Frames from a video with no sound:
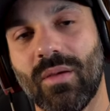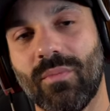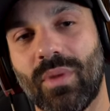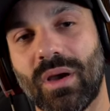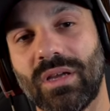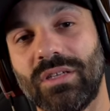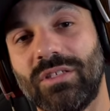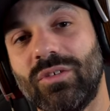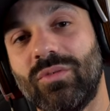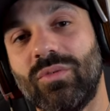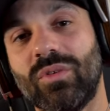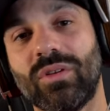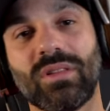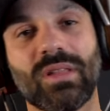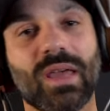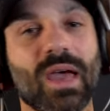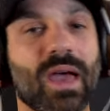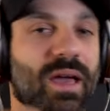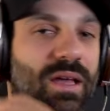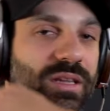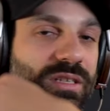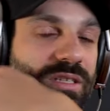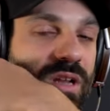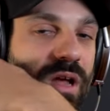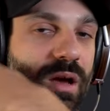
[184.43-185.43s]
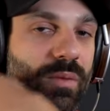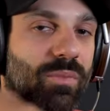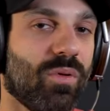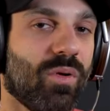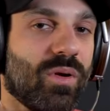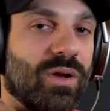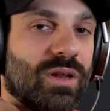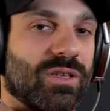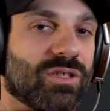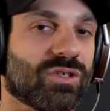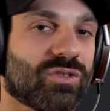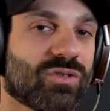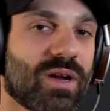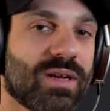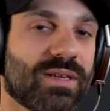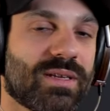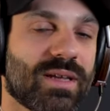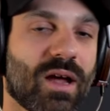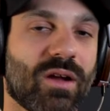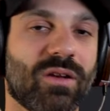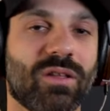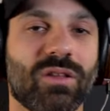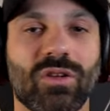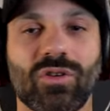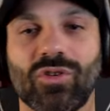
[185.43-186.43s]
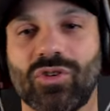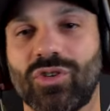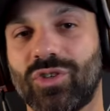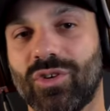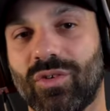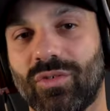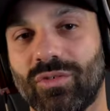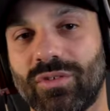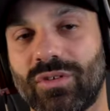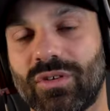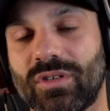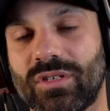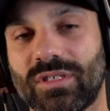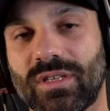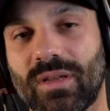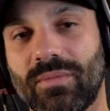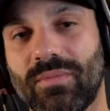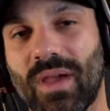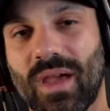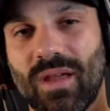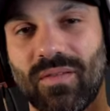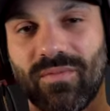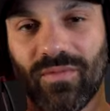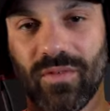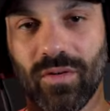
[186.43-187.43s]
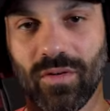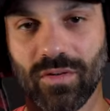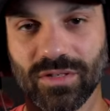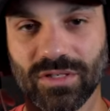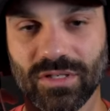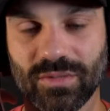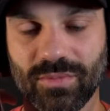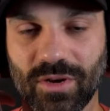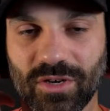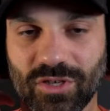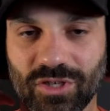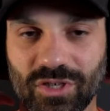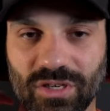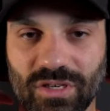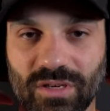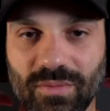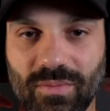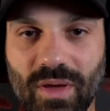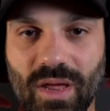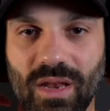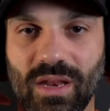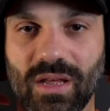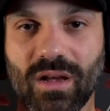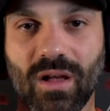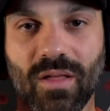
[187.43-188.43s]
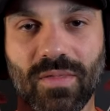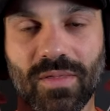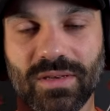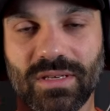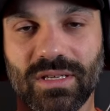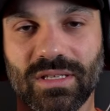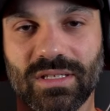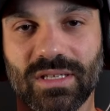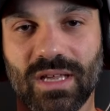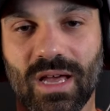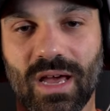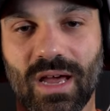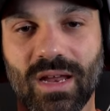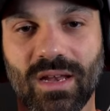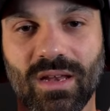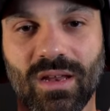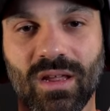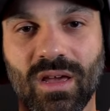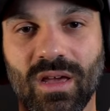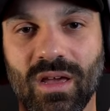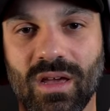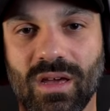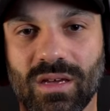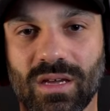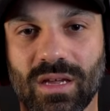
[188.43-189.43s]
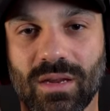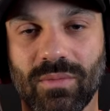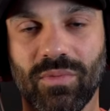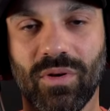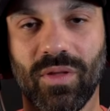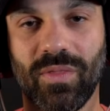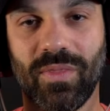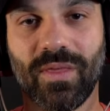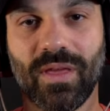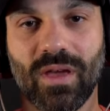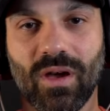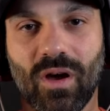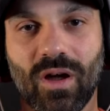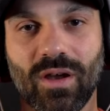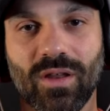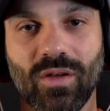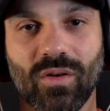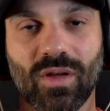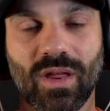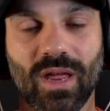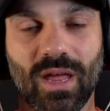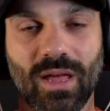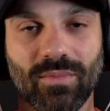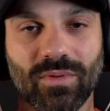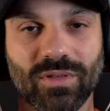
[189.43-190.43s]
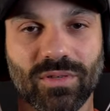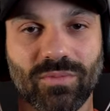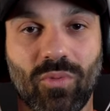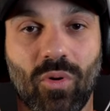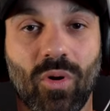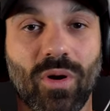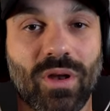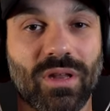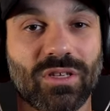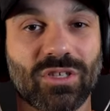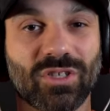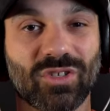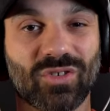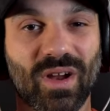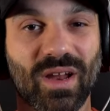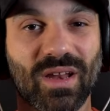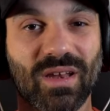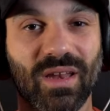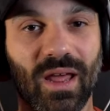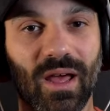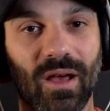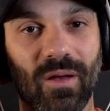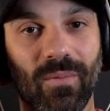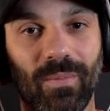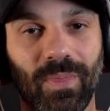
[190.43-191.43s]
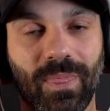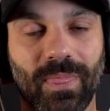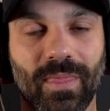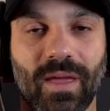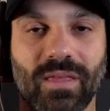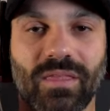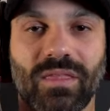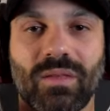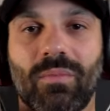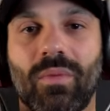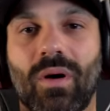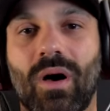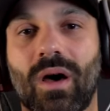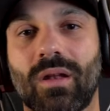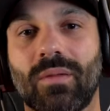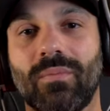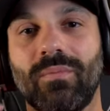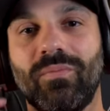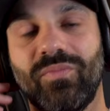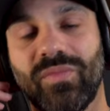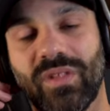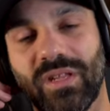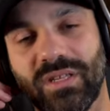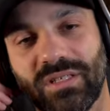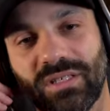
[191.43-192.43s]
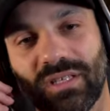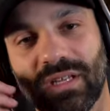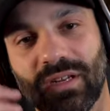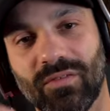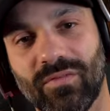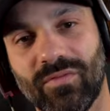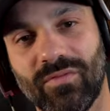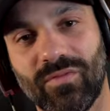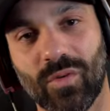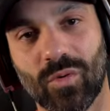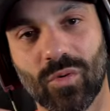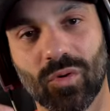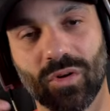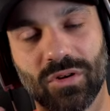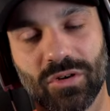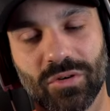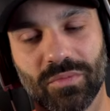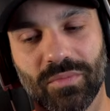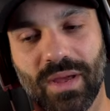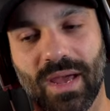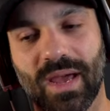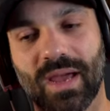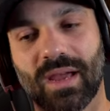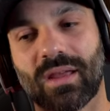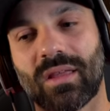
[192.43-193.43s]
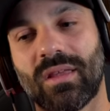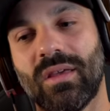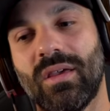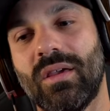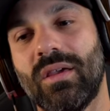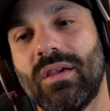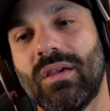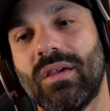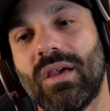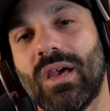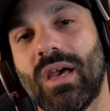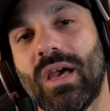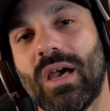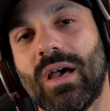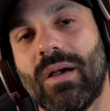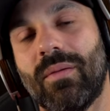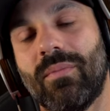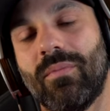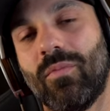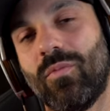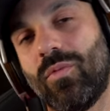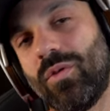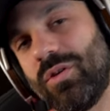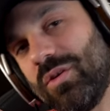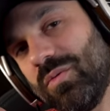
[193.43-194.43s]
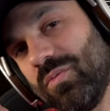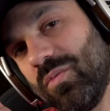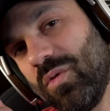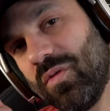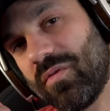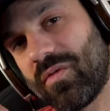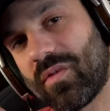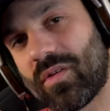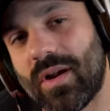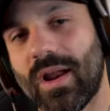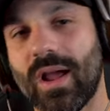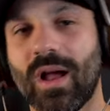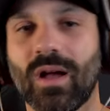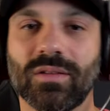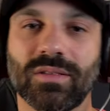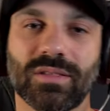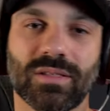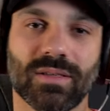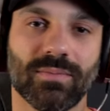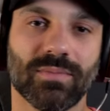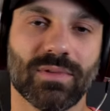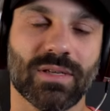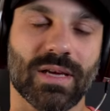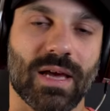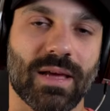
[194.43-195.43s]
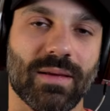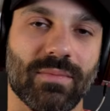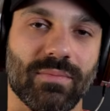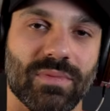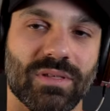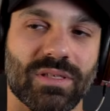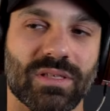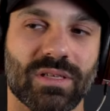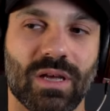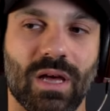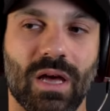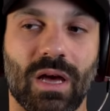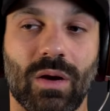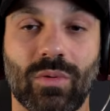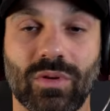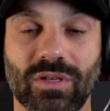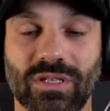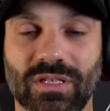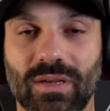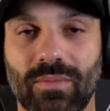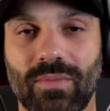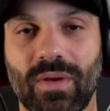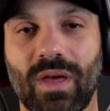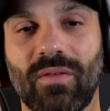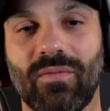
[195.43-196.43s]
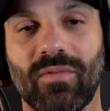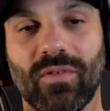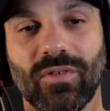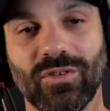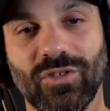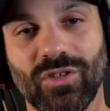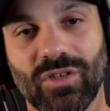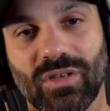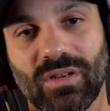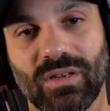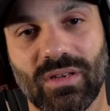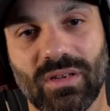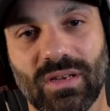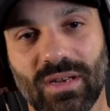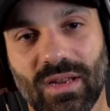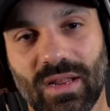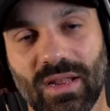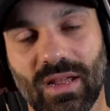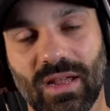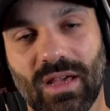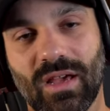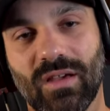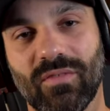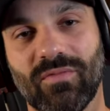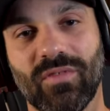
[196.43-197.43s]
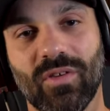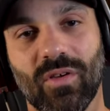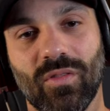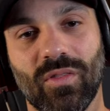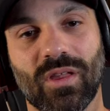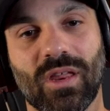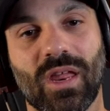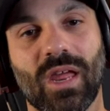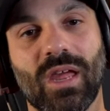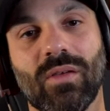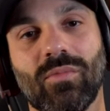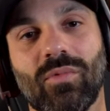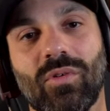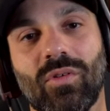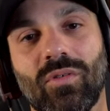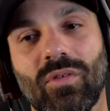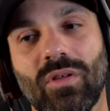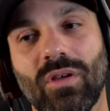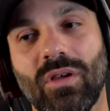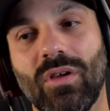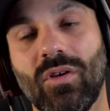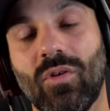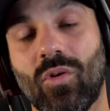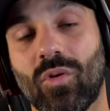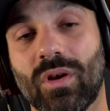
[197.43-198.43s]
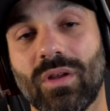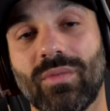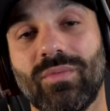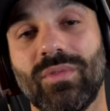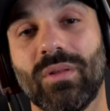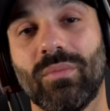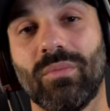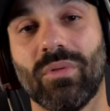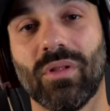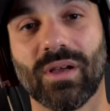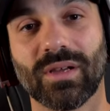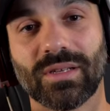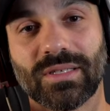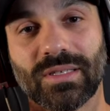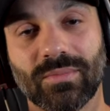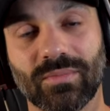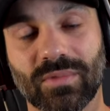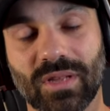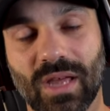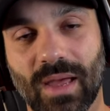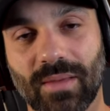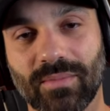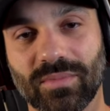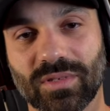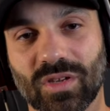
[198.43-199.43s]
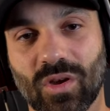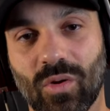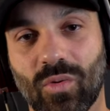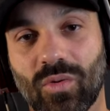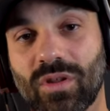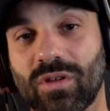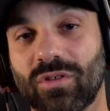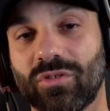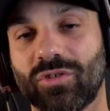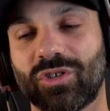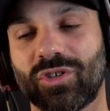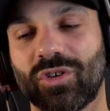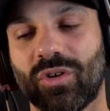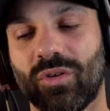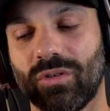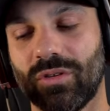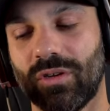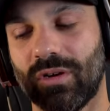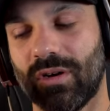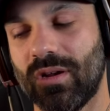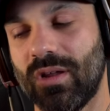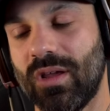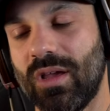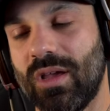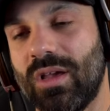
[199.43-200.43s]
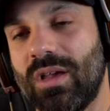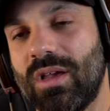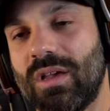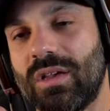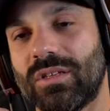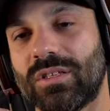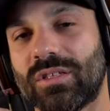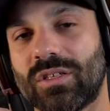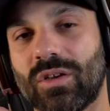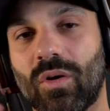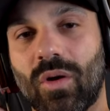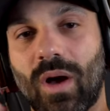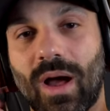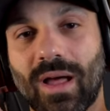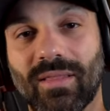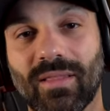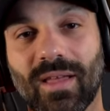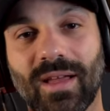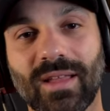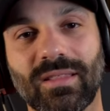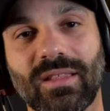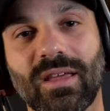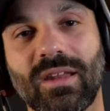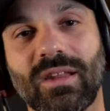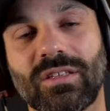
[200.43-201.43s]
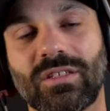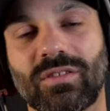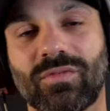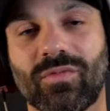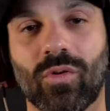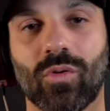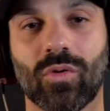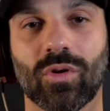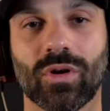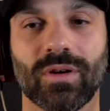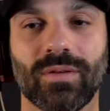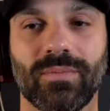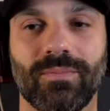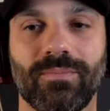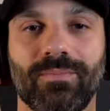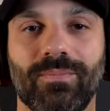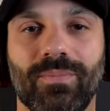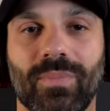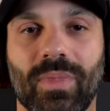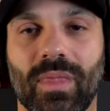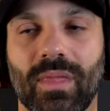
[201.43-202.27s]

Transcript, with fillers: By doing that, it's not pointing straight down at your shoulders. Some headphones, especially depending on the design, can put the audio cables pointed straight down at the bottom instead of forward or back. Um, when you move around, sometimes uh, with some headphones, you can uh, feel the cable or even the plug sometimes going to your shoulder. So I like that it's forward.